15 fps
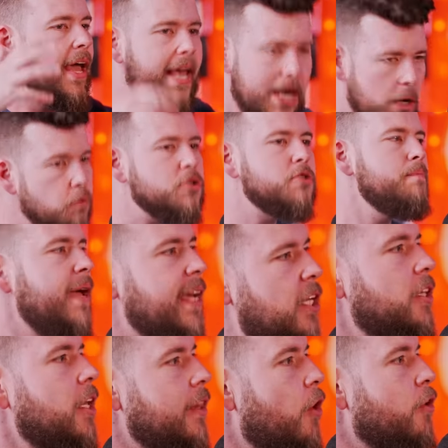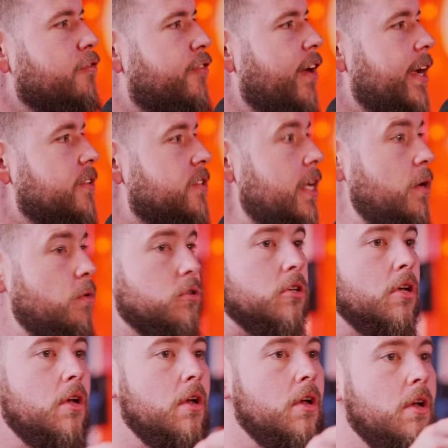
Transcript: He was making the long face. He was.